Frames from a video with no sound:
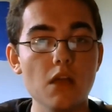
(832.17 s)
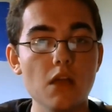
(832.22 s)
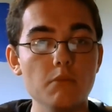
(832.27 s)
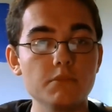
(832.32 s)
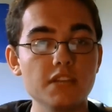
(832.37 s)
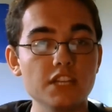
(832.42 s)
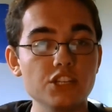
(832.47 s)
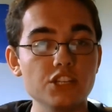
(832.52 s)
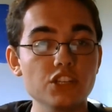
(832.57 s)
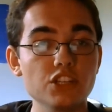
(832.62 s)

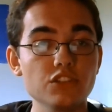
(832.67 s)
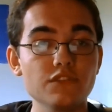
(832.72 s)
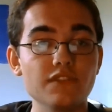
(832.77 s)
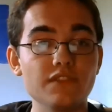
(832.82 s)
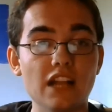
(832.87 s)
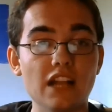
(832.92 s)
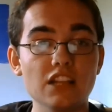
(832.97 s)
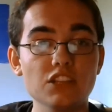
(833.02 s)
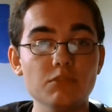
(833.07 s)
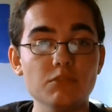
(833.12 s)
Potentially good
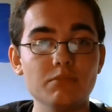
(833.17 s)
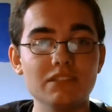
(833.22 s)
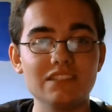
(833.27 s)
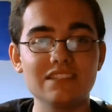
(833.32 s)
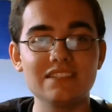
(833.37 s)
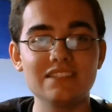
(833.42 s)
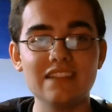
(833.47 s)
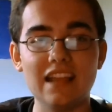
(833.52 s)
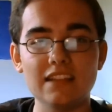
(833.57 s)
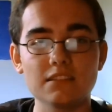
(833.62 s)
value, but
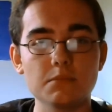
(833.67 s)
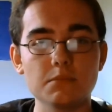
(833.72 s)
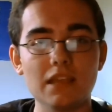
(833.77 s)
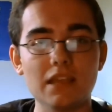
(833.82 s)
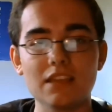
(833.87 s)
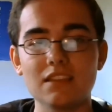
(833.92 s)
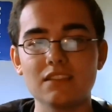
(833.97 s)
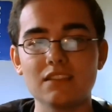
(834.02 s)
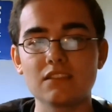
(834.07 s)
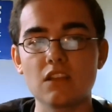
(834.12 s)
stats
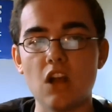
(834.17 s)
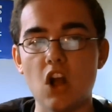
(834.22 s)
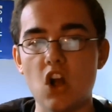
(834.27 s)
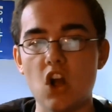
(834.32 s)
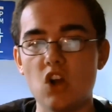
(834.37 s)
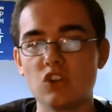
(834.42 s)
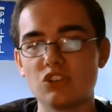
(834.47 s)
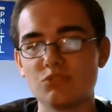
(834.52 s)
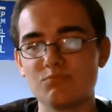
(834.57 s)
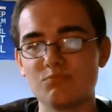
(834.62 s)
make this
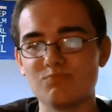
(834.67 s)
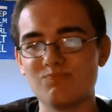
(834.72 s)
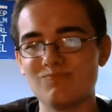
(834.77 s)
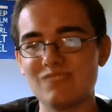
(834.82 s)
card